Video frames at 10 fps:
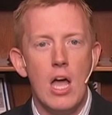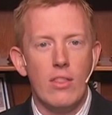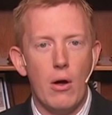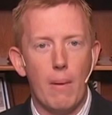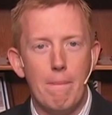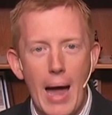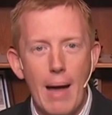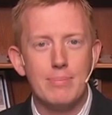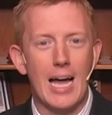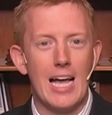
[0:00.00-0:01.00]
They were
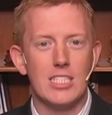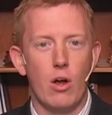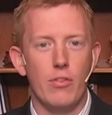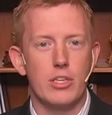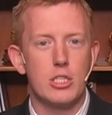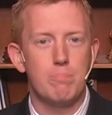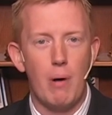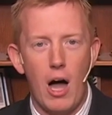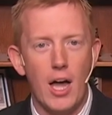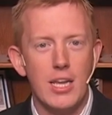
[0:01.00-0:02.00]
baptized on the
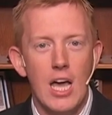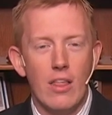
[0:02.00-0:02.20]
spot.